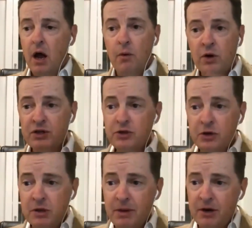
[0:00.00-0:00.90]
I watch
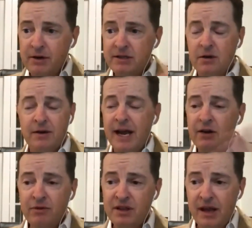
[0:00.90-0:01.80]
documentaries on
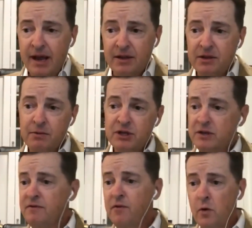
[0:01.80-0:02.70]
Henry VIII,
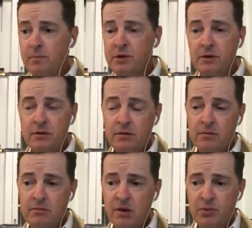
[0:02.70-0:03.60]
which informed
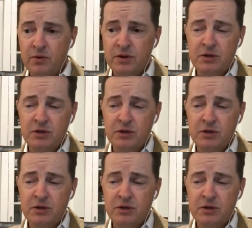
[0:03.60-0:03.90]
my book, The